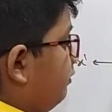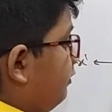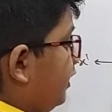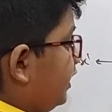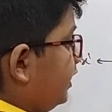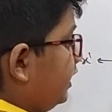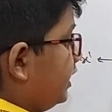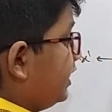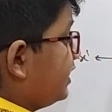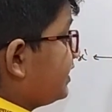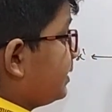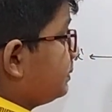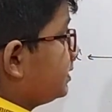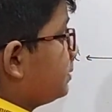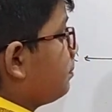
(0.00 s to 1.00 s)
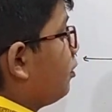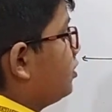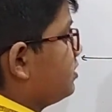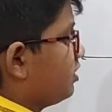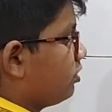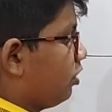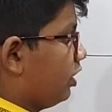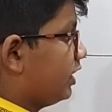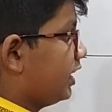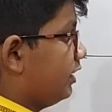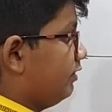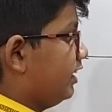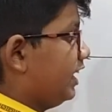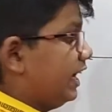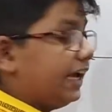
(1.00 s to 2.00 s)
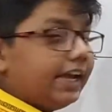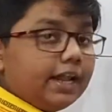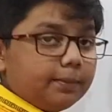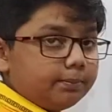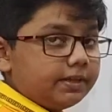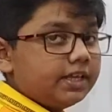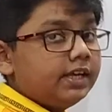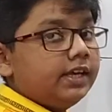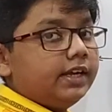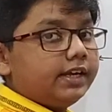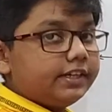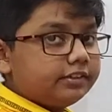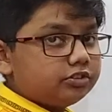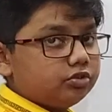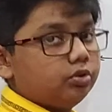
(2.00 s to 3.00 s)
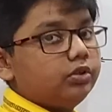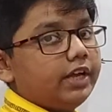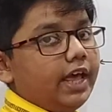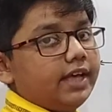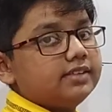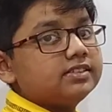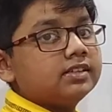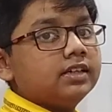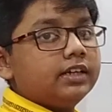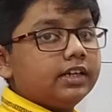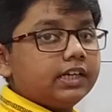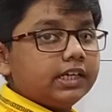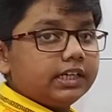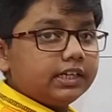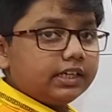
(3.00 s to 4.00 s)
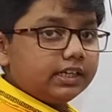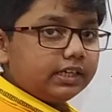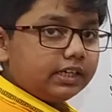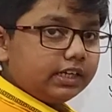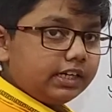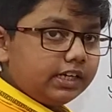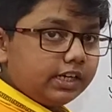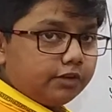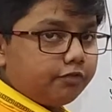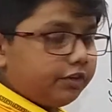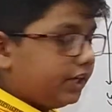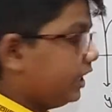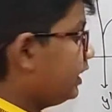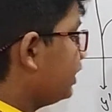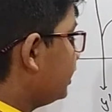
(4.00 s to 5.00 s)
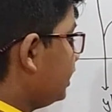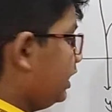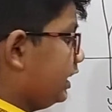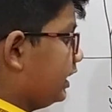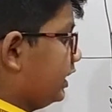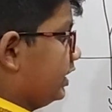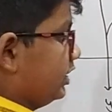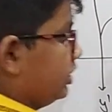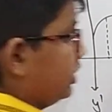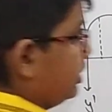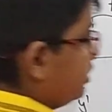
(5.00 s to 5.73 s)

where intersection points are not given, A and B, it is known as indefinite integration.